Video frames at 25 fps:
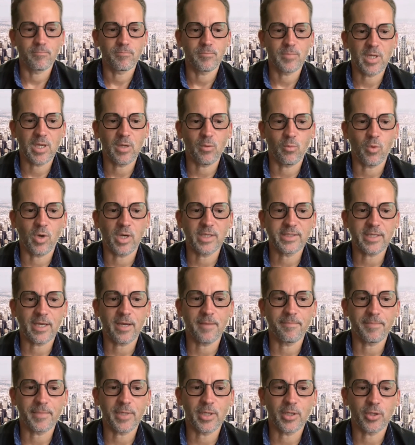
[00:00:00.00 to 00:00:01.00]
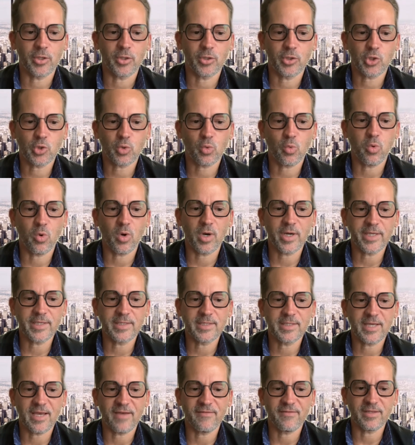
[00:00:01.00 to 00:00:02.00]
It was up near
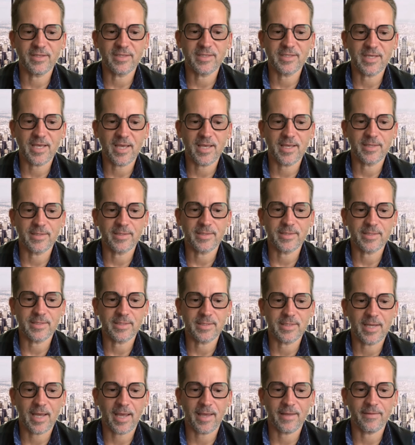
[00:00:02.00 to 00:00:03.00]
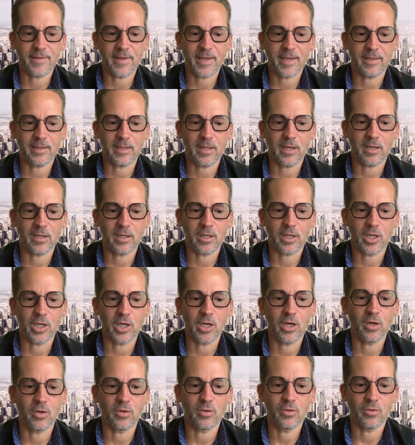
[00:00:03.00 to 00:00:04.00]
27 cents not that long
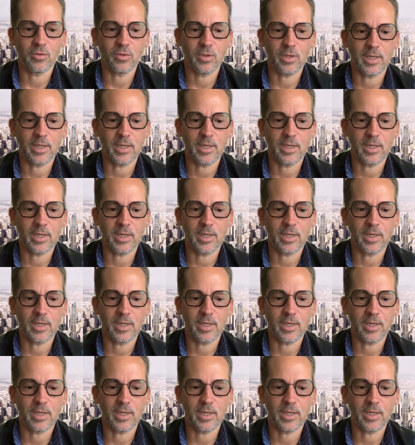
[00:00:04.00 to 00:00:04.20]
ago.